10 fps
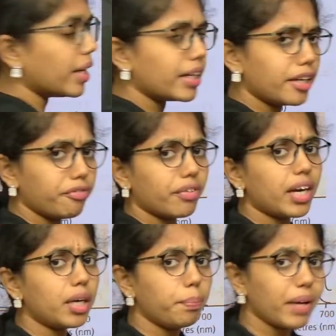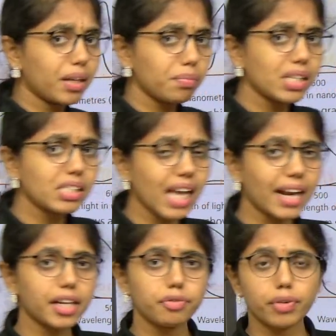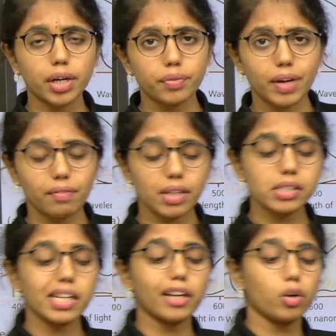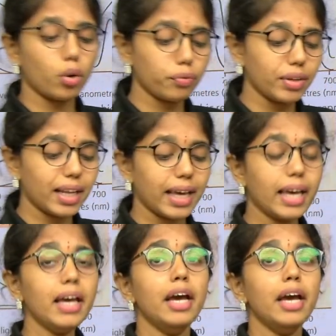different pigments at different wavelengths like chlorophyll A,